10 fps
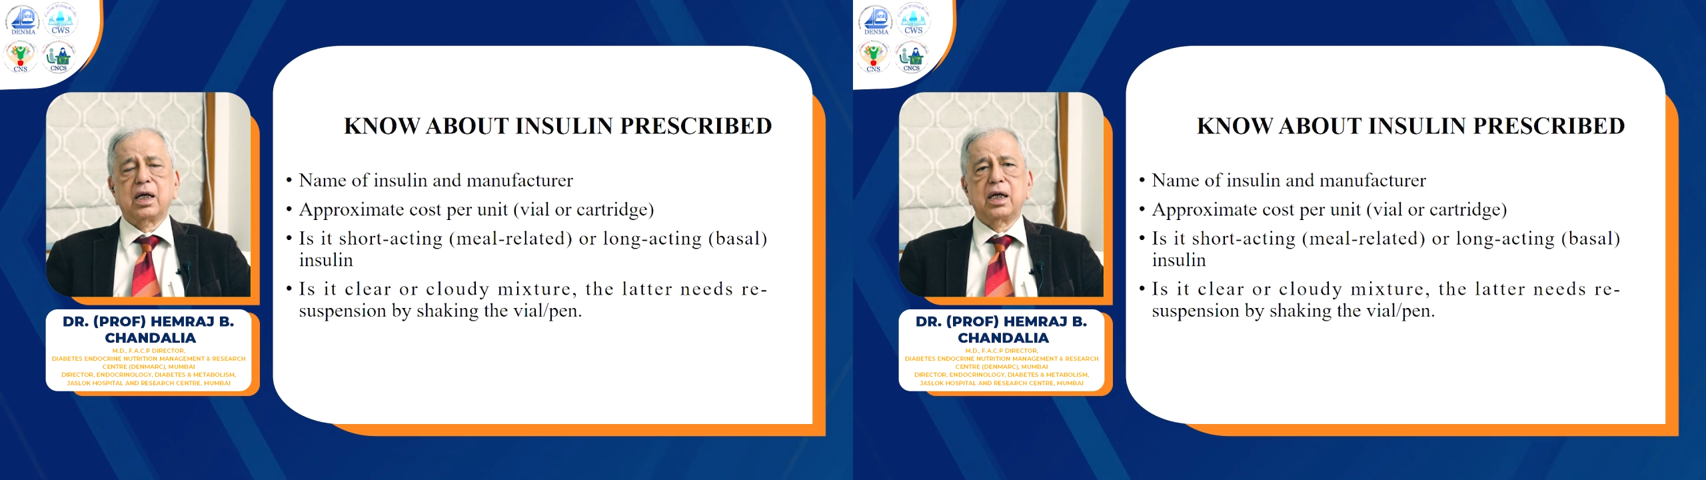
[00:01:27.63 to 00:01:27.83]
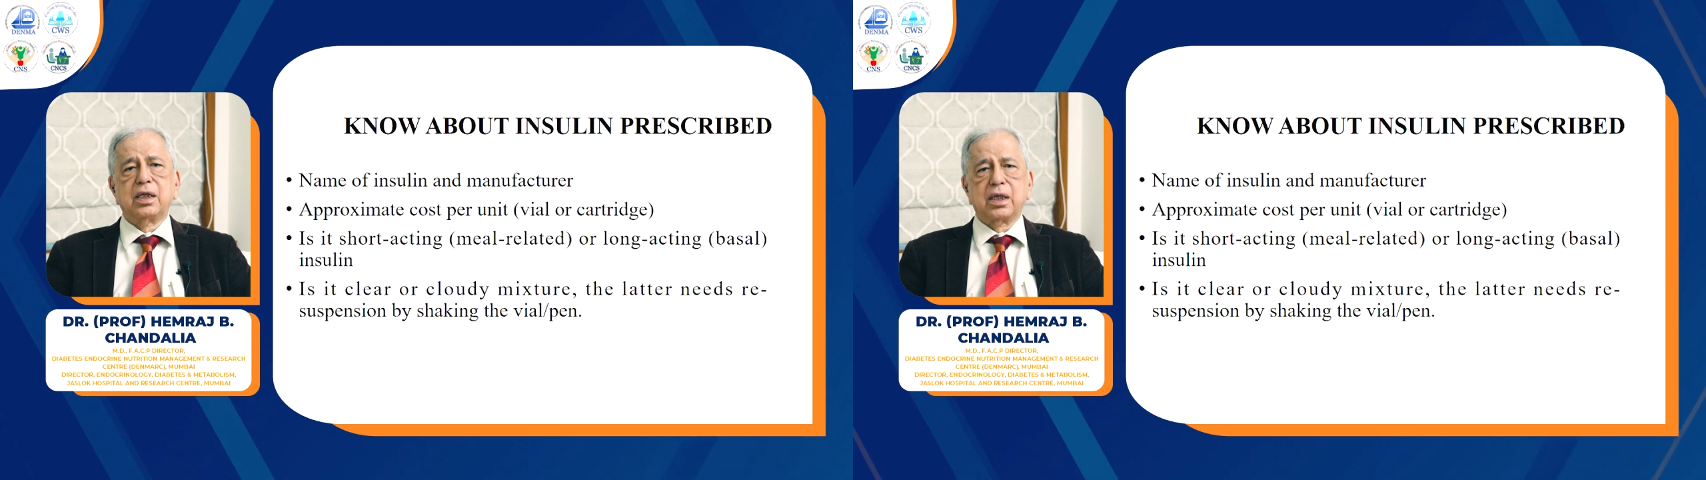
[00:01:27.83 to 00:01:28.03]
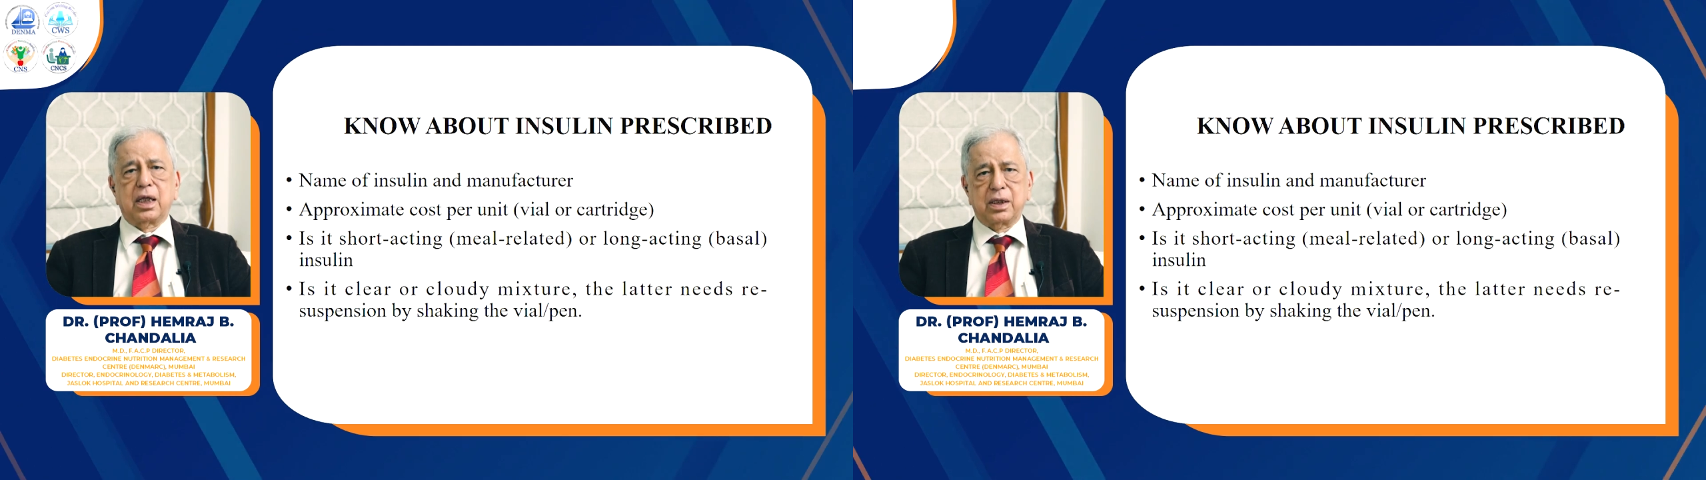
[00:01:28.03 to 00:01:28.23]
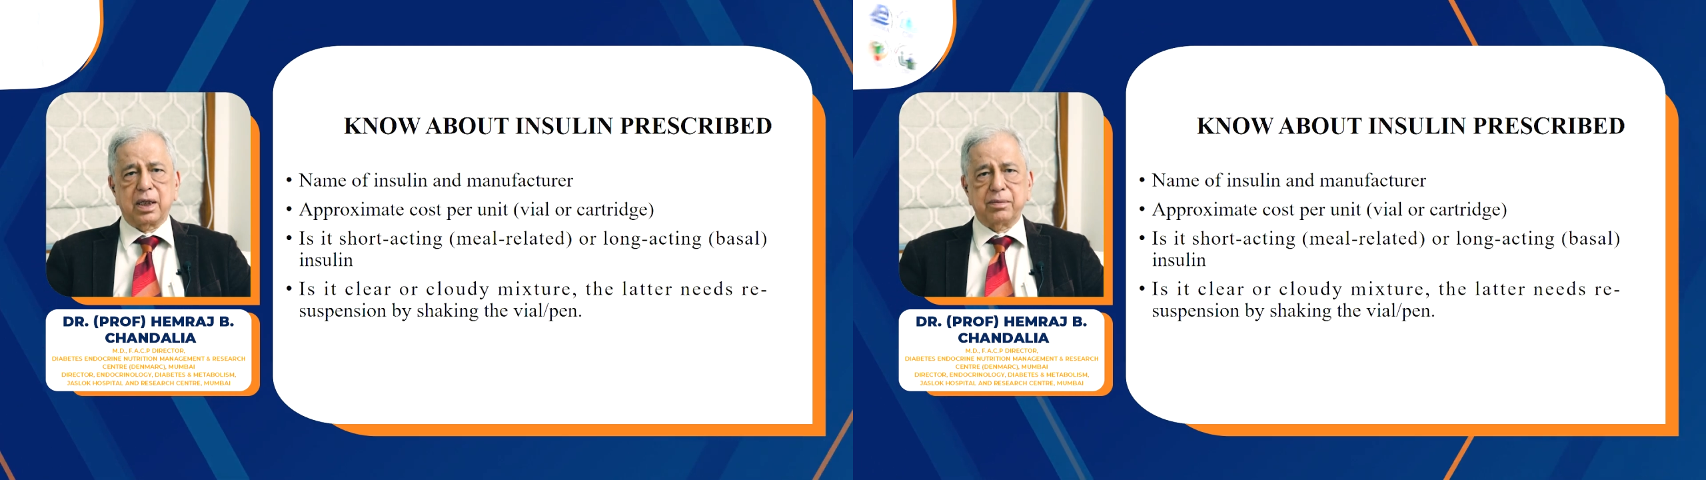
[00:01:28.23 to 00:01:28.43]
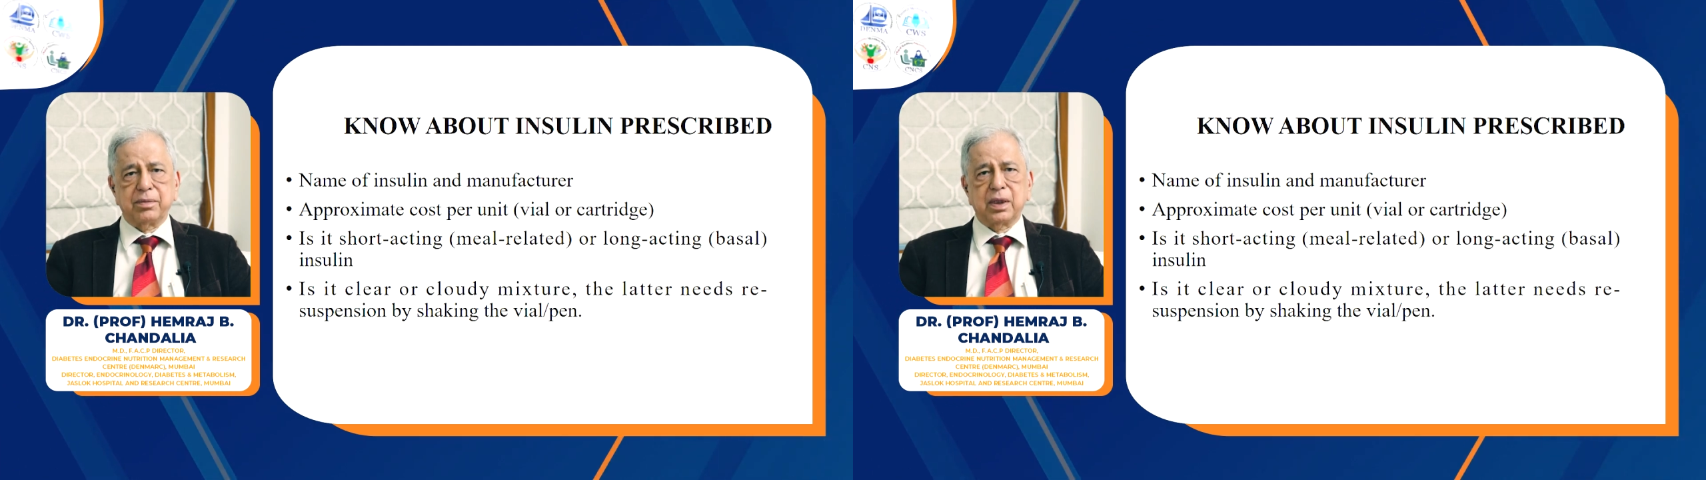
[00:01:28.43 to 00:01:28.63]
and tell
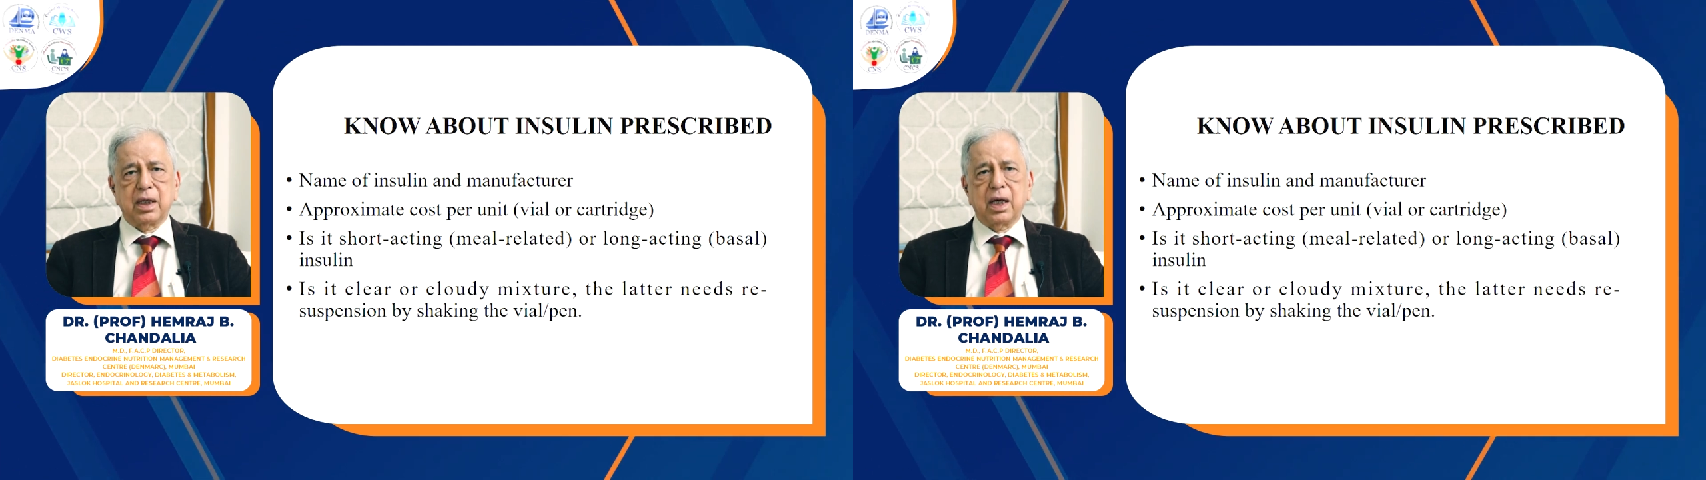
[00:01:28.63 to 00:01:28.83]
them.